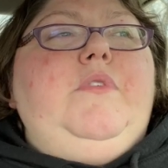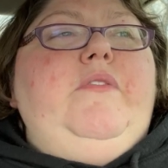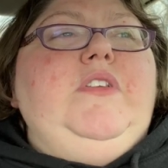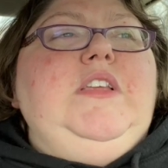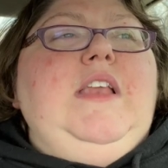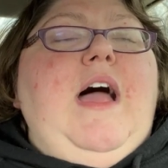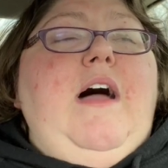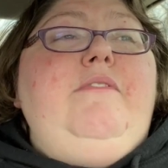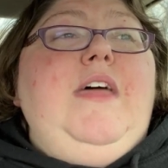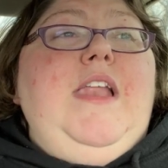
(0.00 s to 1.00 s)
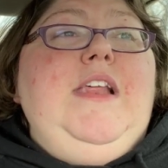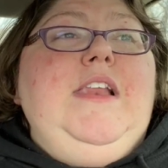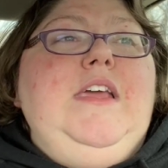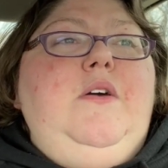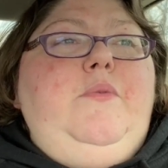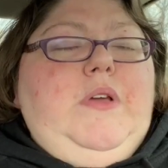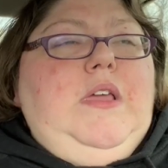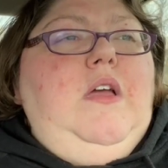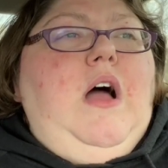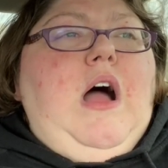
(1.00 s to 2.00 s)
if it didn't have that in it, it would
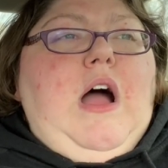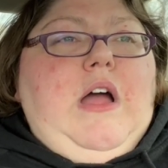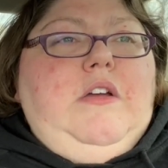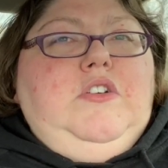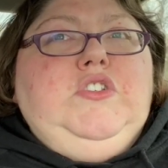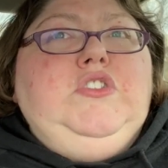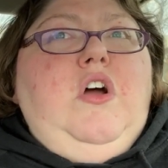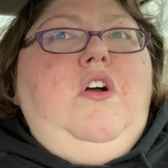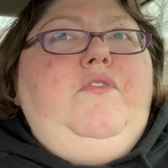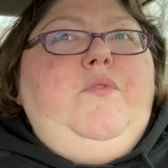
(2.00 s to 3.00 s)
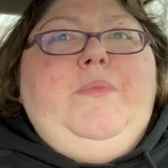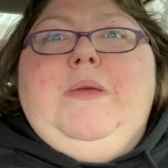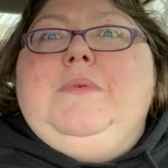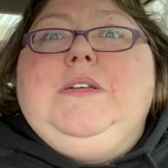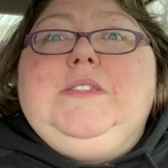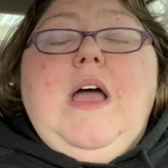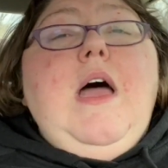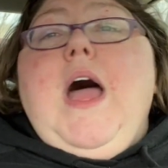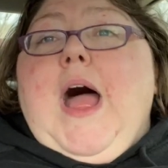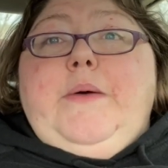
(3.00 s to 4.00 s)
get a higher star for me because
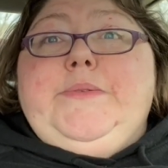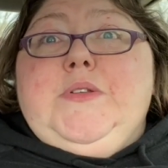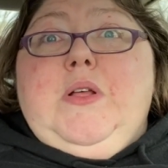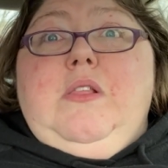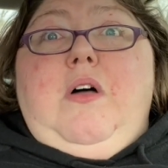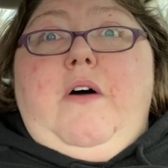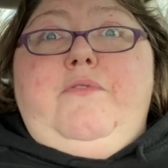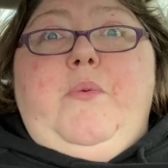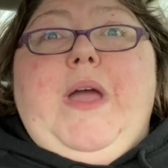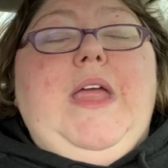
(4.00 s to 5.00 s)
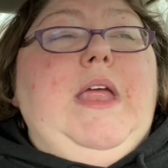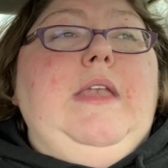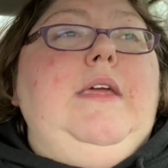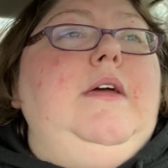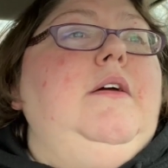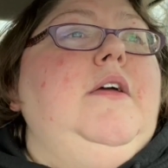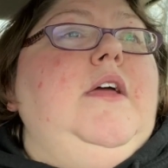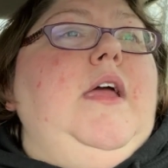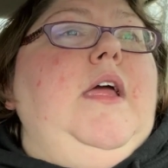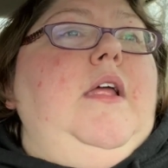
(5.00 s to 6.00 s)
I absolutely love the way it ended.
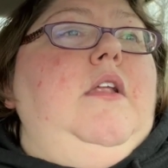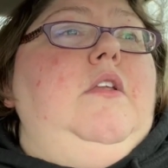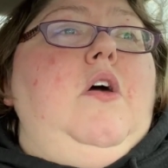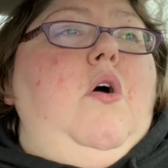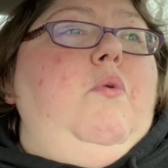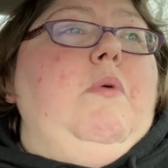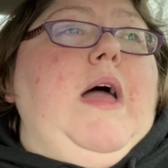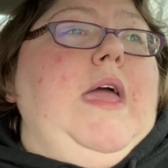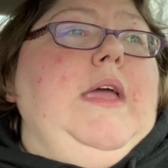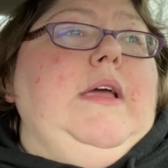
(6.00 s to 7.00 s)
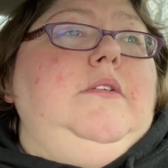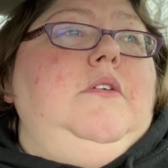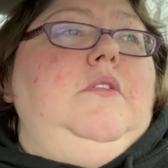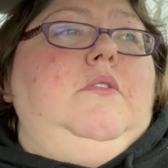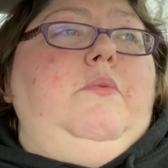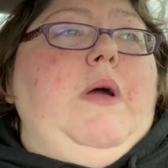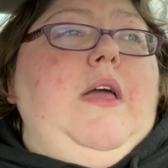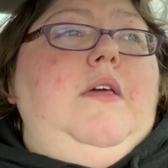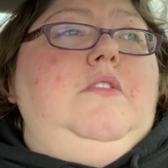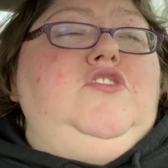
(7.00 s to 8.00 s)
It in no way ended the
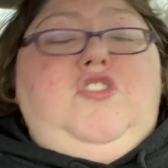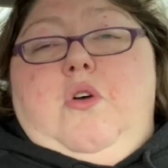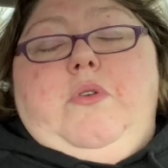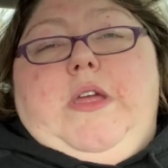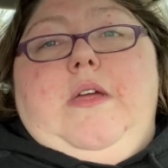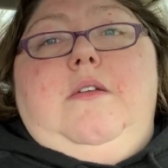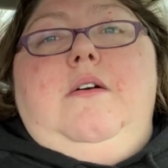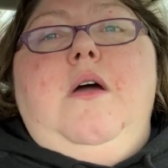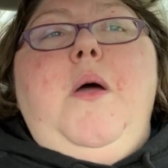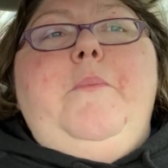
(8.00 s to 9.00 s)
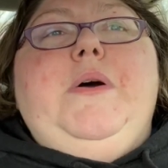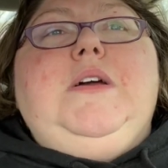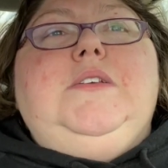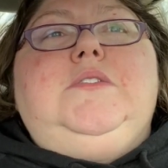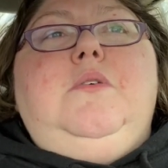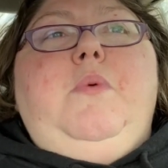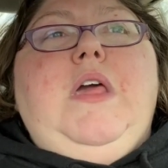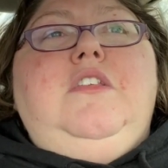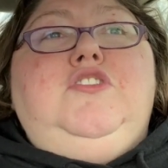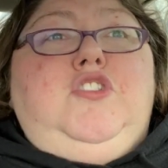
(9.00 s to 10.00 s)
way the show did, because the way
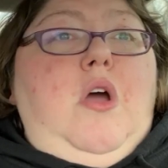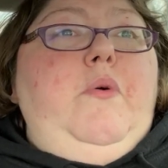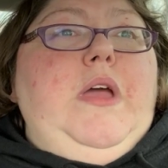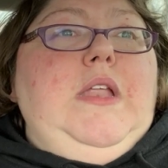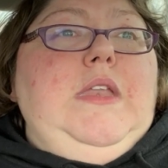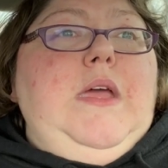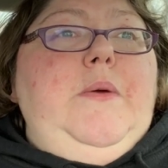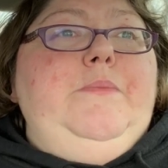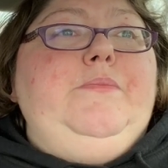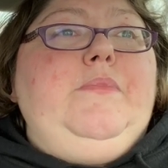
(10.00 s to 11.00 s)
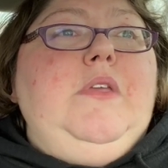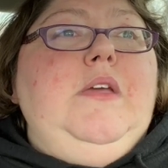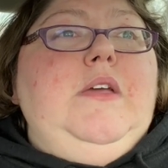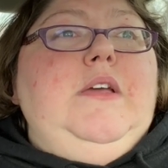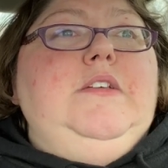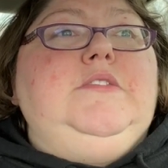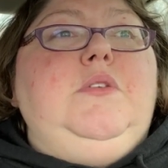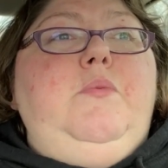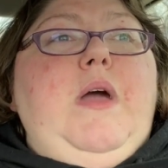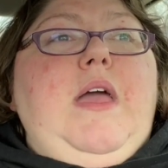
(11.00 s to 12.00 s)
the show ended is
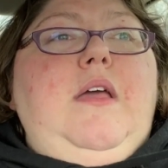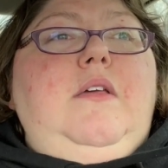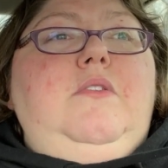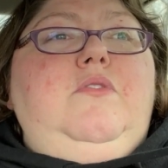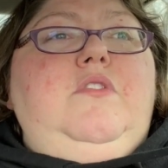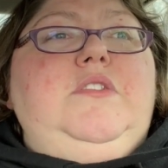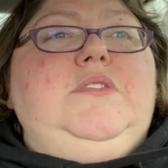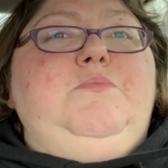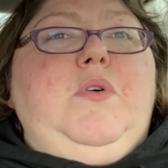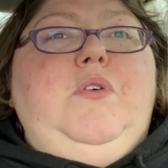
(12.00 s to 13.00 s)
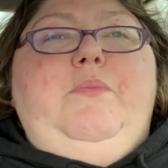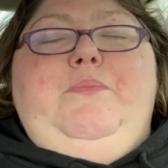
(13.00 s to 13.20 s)
the way this book